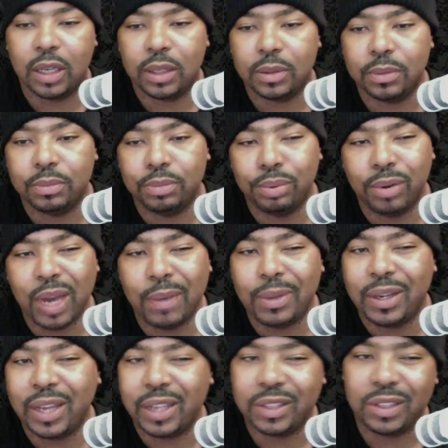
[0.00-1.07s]

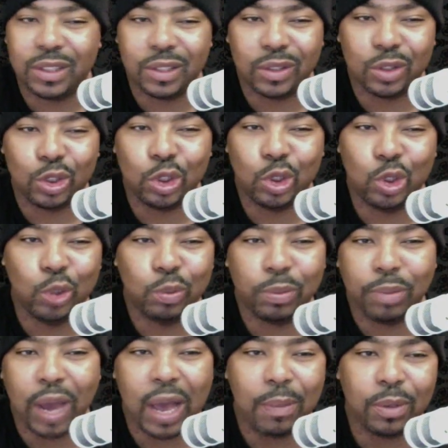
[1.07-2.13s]
Probably not still super
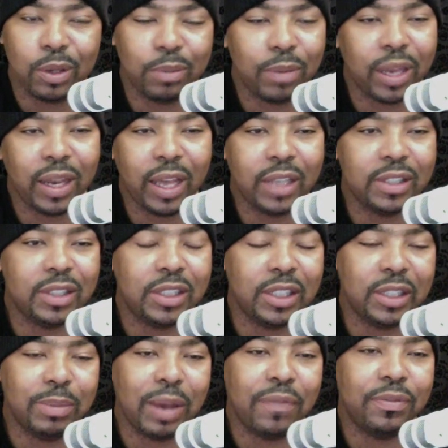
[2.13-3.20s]
popular. You might not see
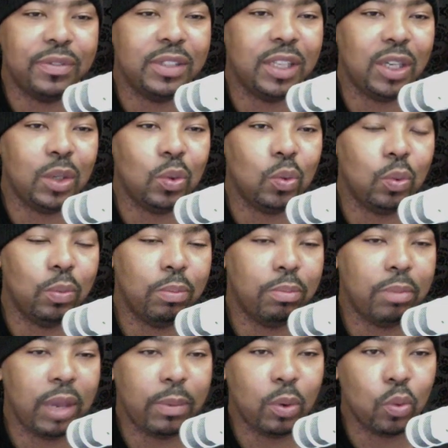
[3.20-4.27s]
them. I've seen
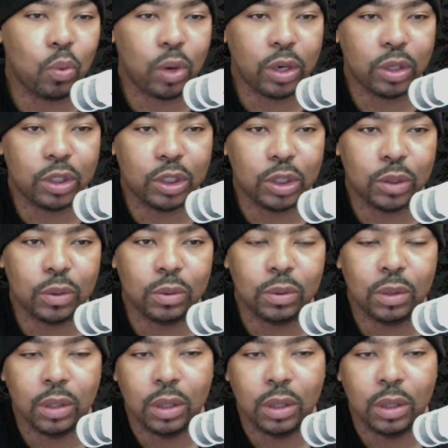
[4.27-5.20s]
maybe one or two.